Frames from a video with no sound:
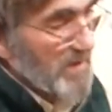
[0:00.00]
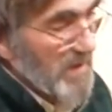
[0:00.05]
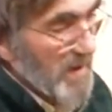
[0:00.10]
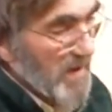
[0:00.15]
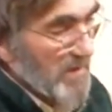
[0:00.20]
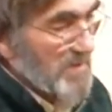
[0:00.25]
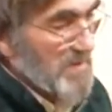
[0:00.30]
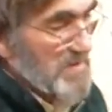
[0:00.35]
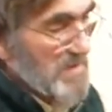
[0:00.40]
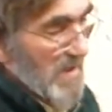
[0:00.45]
the
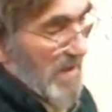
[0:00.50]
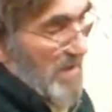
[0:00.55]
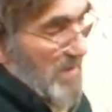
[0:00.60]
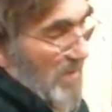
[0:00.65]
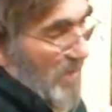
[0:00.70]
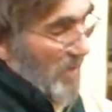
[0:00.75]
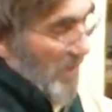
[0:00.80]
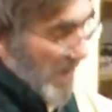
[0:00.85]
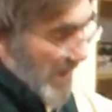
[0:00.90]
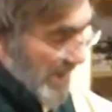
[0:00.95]
other side.
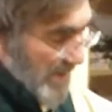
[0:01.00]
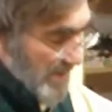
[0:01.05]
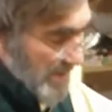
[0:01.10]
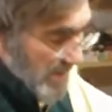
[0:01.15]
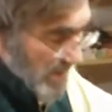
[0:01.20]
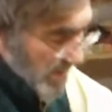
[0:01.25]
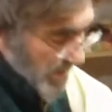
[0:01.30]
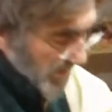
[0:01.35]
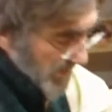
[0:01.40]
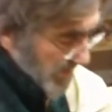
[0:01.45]
1,
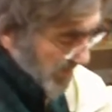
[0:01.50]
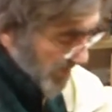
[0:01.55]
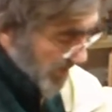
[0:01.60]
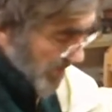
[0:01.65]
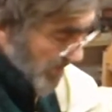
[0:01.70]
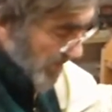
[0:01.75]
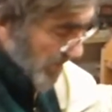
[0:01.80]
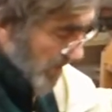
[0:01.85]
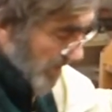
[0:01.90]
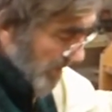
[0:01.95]
2,